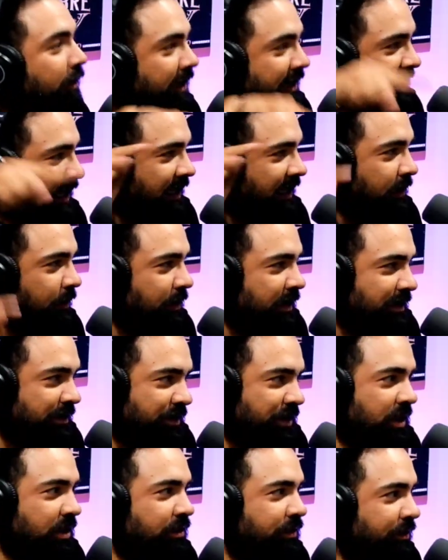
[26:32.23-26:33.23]
We take the
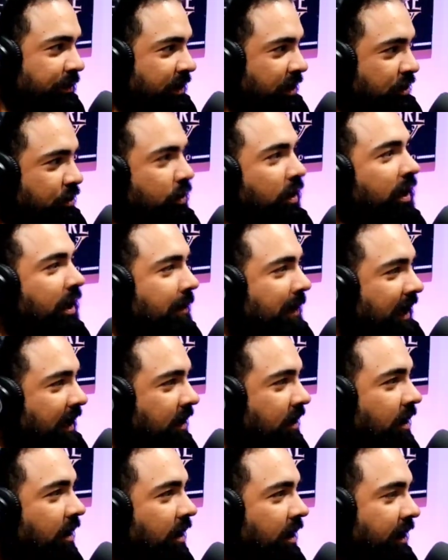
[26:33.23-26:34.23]
wheelchair, throw it in the trunk of my
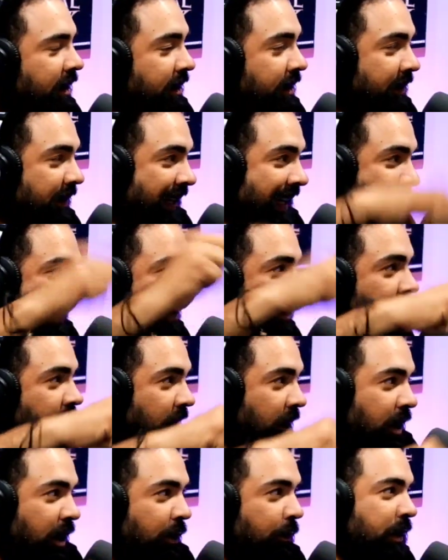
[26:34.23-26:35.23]
car, get in the
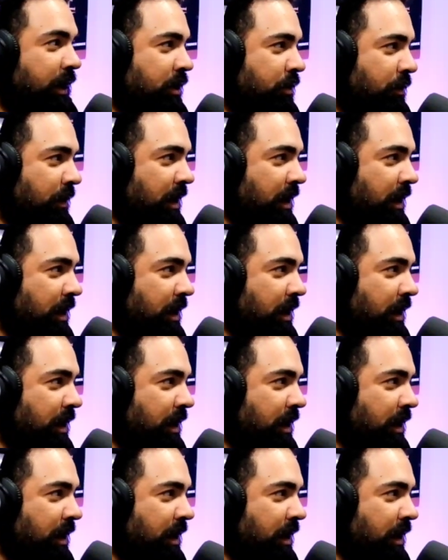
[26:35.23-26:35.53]
car. We